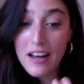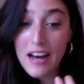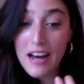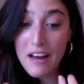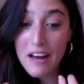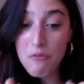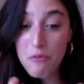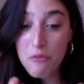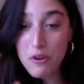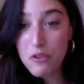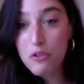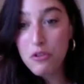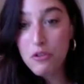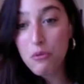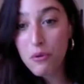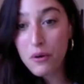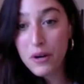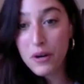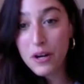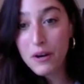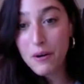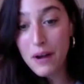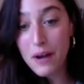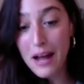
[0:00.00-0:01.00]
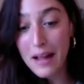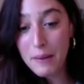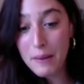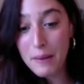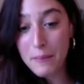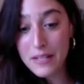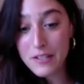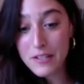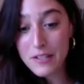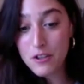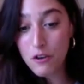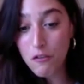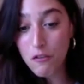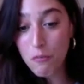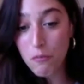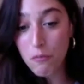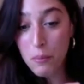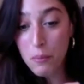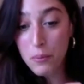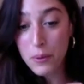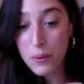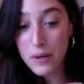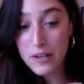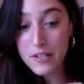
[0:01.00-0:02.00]
and rhetorical elements of
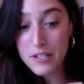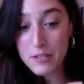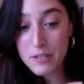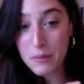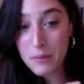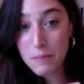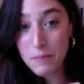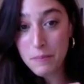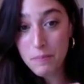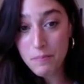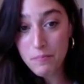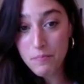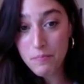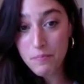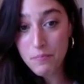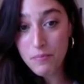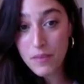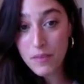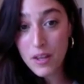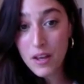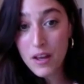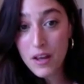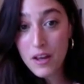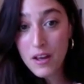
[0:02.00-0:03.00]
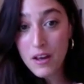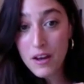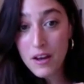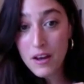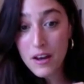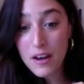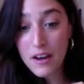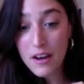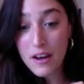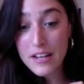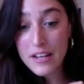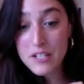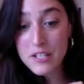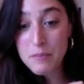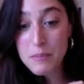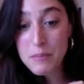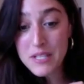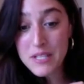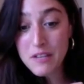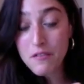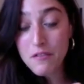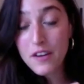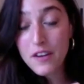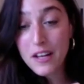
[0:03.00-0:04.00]
populism, uh, and
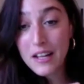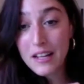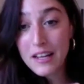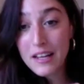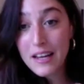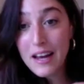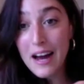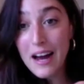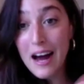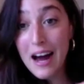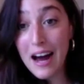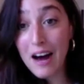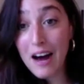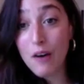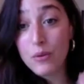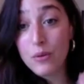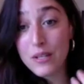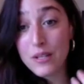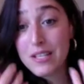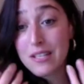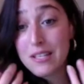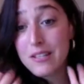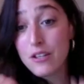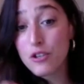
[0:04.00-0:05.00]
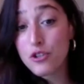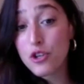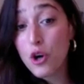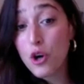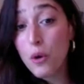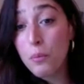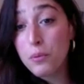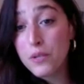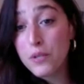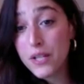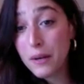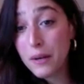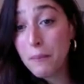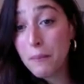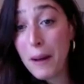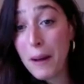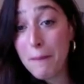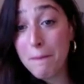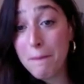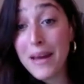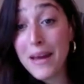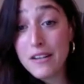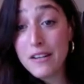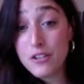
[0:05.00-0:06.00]
specifically how this is adopted by
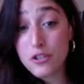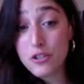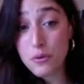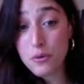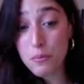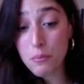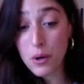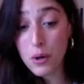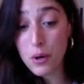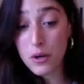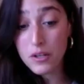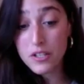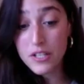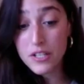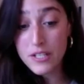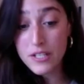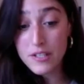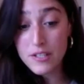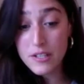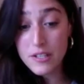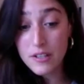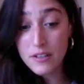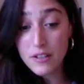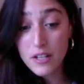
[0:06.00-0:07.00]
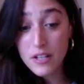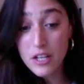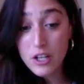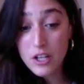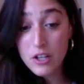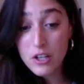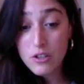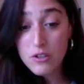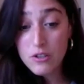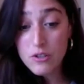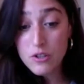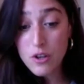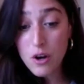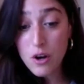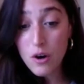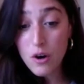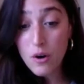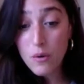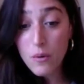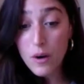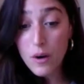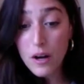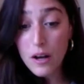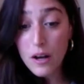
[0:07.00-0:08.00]
mainstream parties.
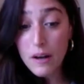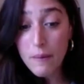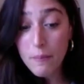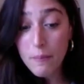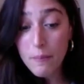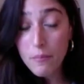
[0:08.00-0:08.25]
So